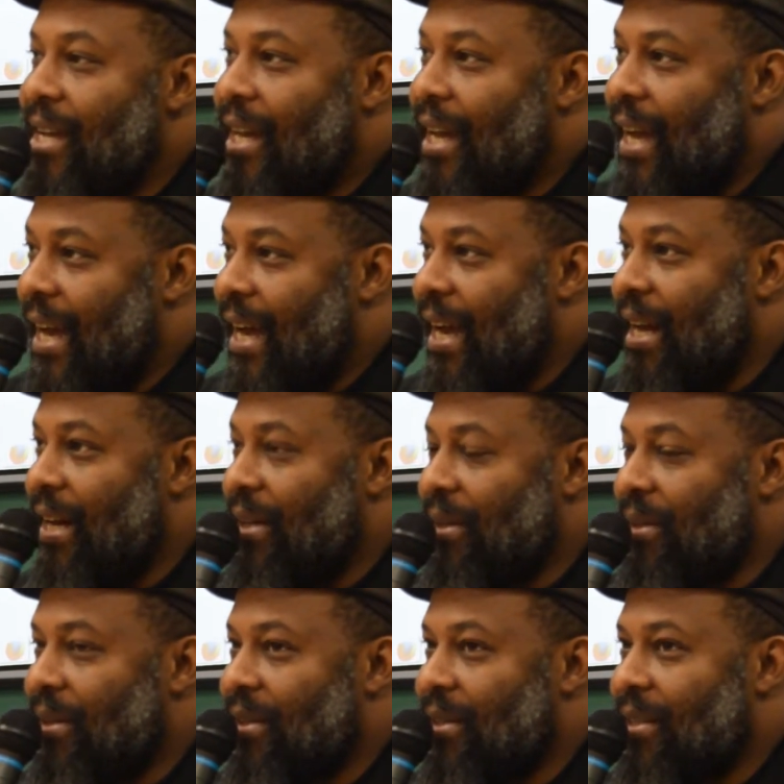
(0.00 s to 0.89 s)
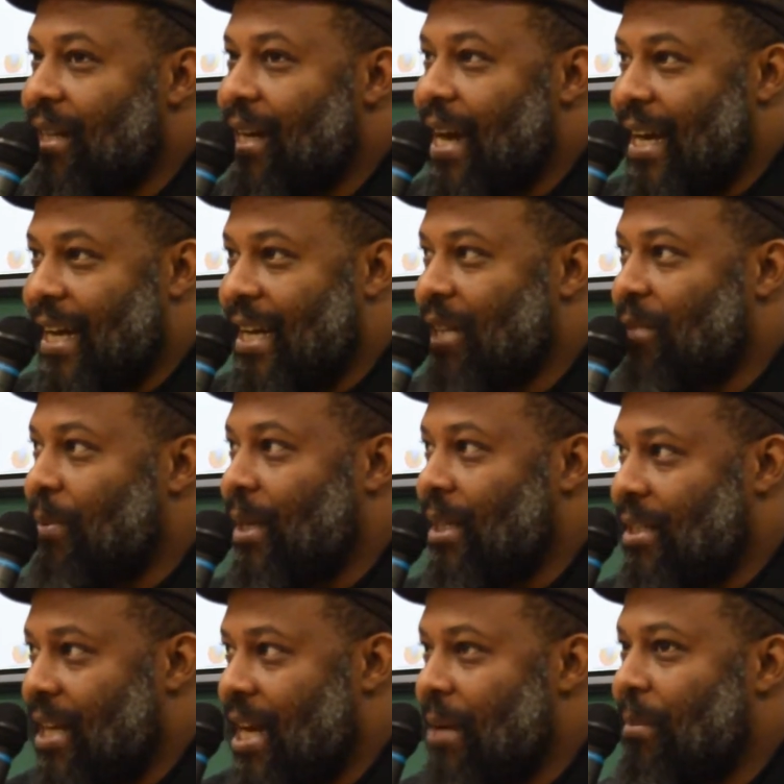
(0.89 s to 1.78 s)
And I guess by
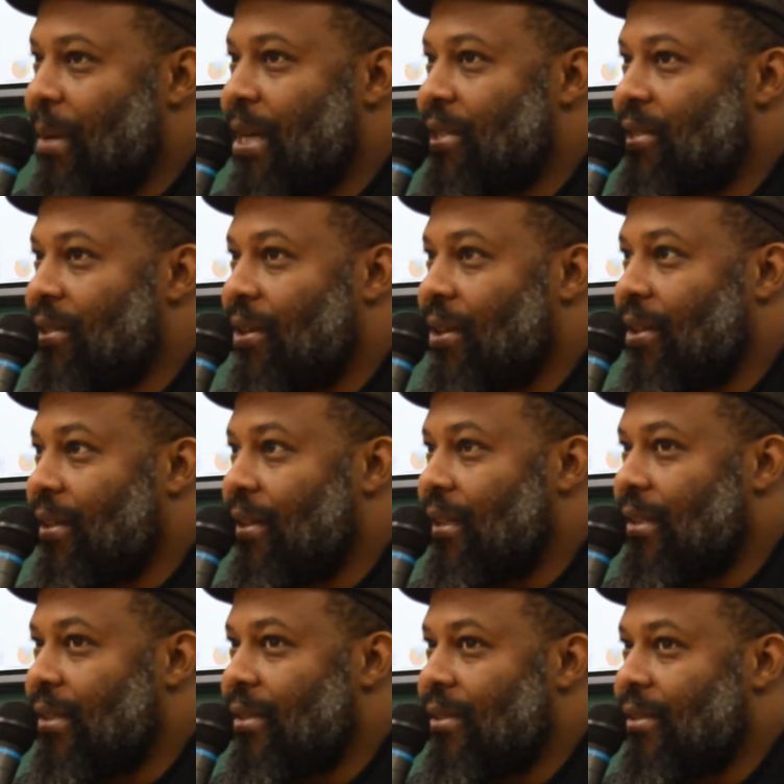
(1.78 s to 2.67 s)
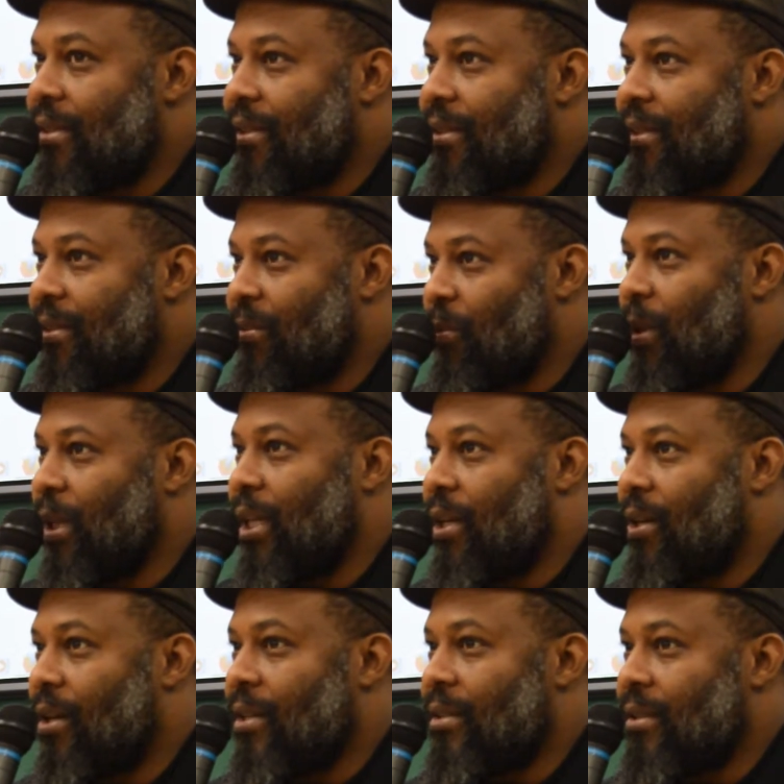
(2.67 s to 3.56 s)
the time I saw really
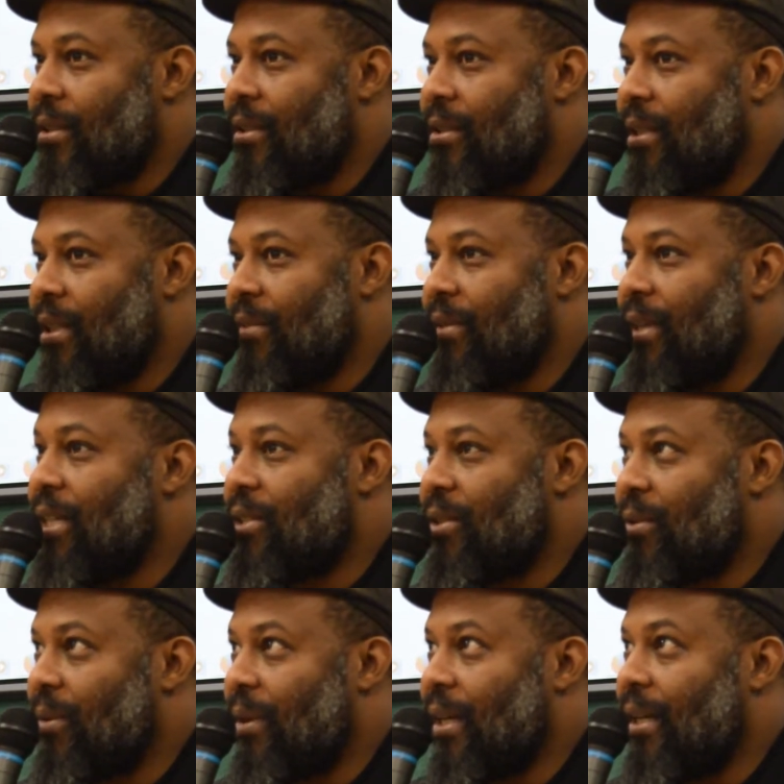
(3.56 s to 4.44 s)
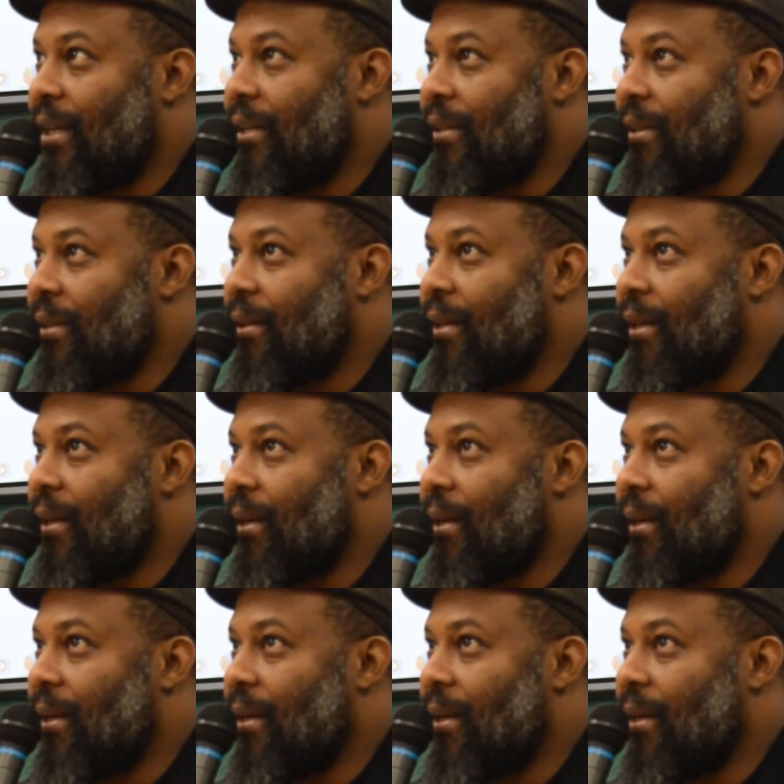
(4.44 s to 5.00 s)
caught the TV screen,